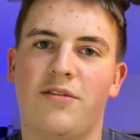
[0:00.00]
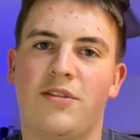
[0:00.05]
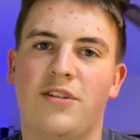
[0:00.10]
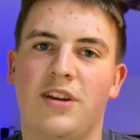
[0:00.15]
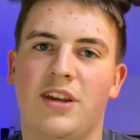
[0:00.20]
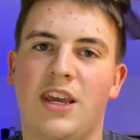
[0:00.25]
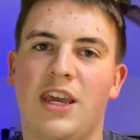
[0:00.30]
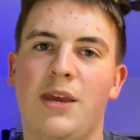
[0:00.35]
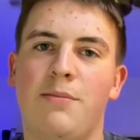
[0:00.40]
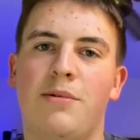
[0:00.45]
To
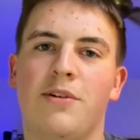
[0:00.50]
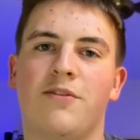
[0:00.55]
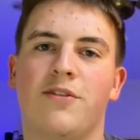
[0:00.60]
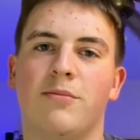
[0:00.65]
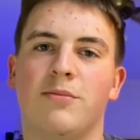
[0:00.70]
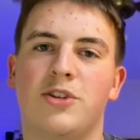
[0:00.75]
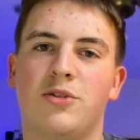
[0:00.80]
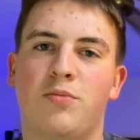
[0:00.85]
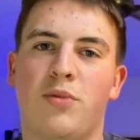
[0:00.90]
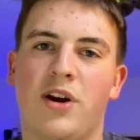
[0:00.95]
keep it
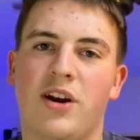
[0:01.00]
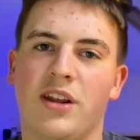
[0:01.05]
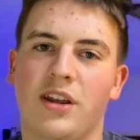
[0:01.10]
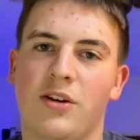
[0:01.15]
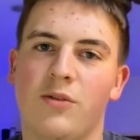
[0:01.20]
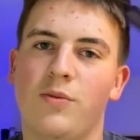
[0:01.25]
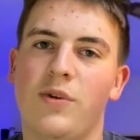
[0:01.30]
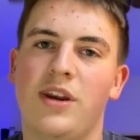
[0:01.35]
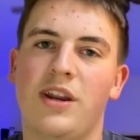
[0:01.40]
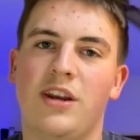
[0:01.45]
from
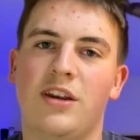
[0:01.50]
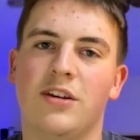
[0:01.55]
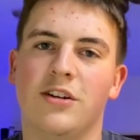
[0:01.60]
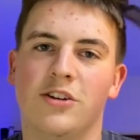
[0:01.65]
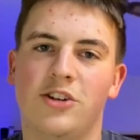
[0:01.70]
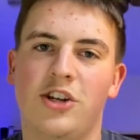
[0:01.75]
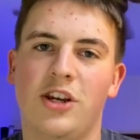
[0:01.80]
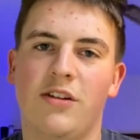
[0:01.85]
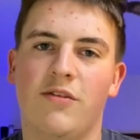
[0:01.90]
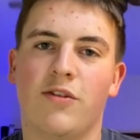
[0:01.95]
spreading, we need to
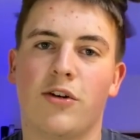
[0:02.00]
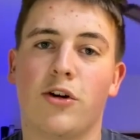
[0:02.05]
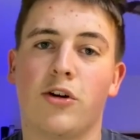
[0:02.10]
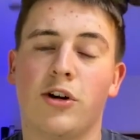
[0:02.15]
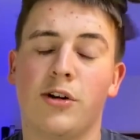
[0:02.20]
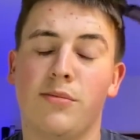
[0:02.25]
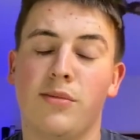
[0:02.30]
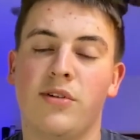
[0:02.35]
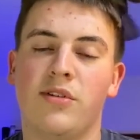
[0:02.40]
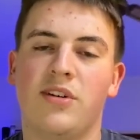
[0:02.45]
achieve herd
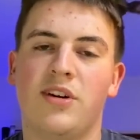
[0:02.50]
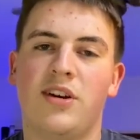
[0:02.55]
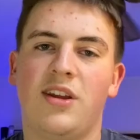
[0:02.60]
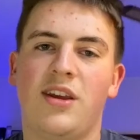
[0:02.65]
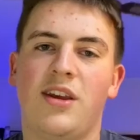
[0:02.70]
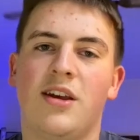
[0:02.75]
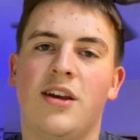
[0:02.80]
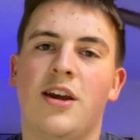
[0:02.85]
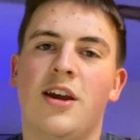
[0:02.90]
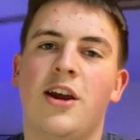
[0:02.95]
immunity,